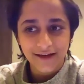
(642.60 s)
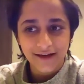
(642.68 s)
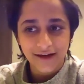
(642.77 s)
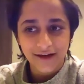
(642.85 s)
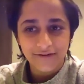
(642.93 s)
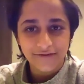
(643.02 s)

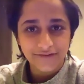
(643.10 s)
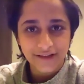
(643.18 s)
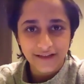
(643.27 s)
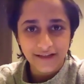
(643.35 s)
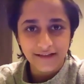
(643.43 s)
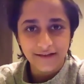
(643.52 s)

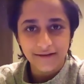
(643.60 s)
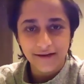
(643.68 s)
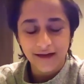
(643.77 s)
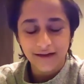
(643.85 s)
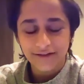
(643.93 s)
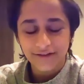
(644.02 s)
hopefully,
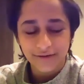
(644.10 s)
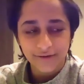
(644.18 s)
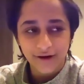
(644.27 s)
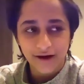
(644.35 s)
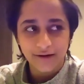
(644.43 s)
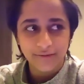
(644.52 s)
you
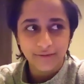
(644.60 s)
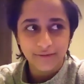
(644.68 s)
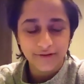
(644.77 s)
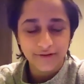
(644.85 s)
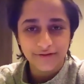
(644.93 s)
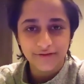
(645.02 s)
know, I
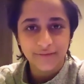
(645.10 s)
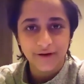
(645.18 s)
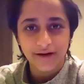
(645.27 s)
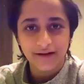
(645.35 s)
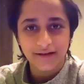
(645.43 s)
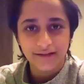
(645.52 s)
will use
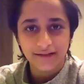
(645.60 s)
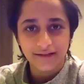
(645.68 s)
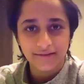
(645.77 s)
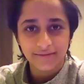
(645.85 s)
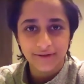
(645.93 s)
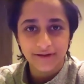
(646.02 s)

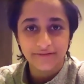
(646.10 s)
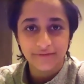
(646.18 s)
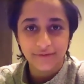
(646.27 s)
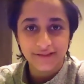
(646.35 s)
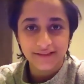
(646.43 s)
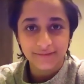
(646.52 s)
my
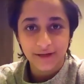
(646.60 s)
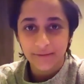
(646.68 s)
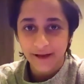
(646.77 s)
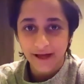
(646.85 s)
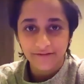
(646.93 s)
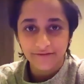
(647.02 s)
voice and my
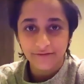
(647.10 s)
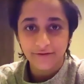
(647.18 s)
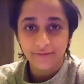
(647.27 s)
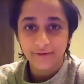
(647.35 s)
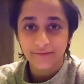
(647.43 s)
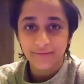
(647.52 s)

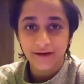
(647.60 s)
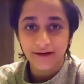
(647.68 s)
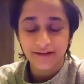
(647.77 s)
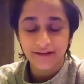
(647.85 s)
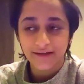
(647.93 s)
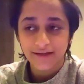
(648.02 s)
platform and
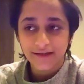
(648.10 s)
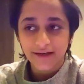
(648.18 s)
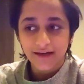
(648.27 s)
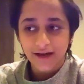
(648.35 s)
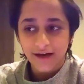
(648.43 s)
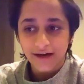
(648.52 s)
my
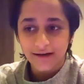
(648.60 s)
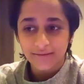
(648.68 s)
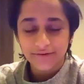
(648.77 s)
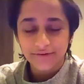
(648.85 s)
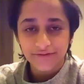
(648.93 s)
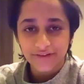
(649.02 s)

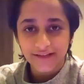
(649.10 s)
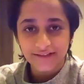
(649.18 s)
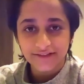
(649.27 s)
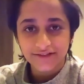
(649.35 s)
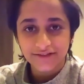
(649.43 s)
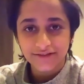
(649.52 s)

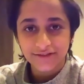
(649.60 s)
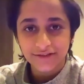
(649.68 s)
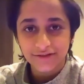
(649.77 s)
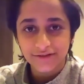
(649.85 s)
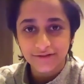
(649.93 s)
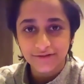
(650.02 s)
privilege
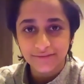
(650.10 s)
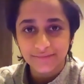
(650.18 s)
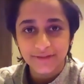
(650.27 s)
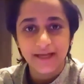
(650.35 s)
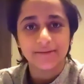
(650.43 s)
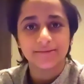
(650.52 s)
to
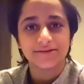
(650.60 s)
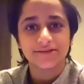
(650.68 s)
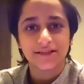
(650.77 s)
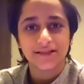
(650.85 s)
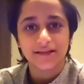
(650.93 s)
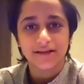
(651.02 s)
be able
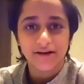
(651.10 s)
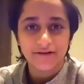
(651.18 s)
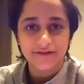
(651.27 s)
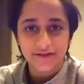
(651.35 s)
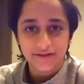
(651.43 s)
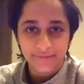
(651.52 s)
to
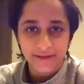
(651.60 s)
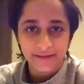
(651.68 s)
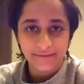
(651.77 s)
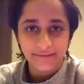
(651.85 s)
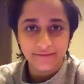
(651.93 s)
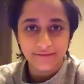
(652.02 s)
encourage other
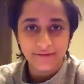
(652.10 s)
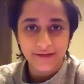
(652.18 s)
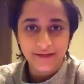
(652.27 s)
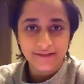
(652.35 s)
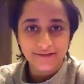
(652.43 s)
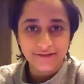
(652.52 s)
people
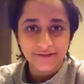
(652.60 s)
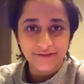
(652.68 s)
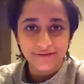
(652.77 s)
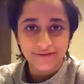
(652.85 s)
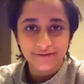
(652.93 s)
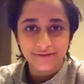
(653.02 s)

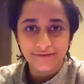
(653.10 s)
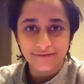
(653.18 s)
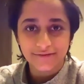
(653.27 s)
to